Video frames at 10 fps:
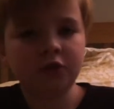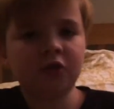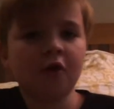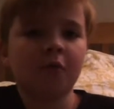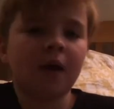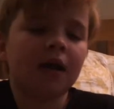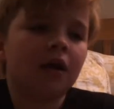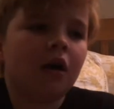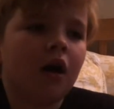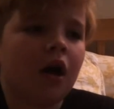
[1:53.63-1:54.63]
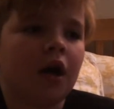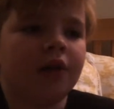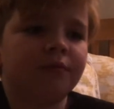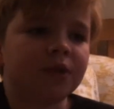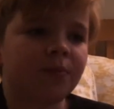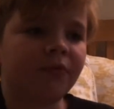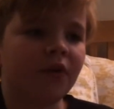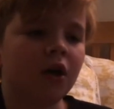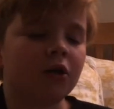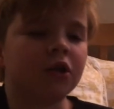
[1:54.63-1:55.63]
Joe Weller I just
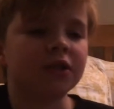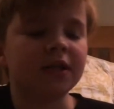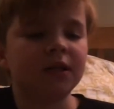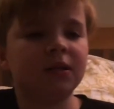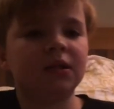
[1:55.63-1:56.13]
prefer because he